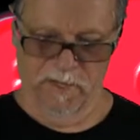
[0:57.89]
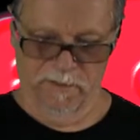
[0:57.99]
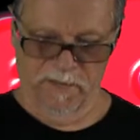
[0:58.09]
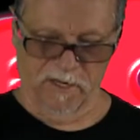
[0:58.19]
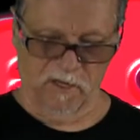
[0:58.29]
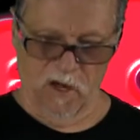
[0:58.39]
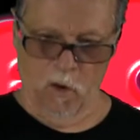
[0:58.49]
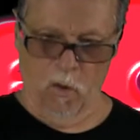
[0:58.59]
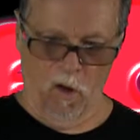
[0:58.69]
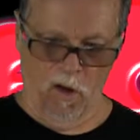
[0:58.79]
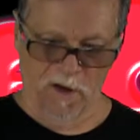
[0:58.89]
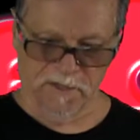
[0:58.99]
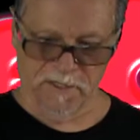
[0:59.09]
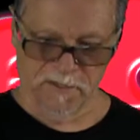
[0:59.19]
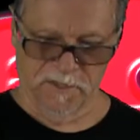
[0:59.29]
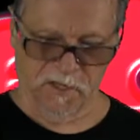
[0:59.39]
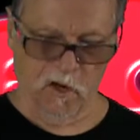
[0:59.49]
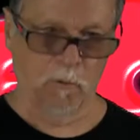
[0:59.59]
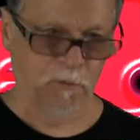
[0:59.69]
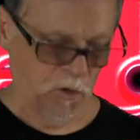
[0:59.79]
that go onto the
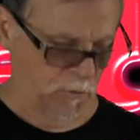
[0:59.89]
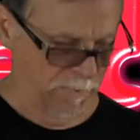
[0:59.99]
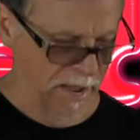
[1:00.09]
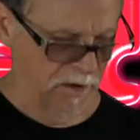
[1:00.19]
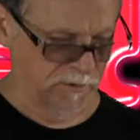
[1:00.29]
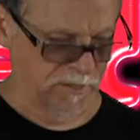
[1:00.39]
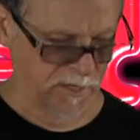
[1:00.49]
GoPro mount.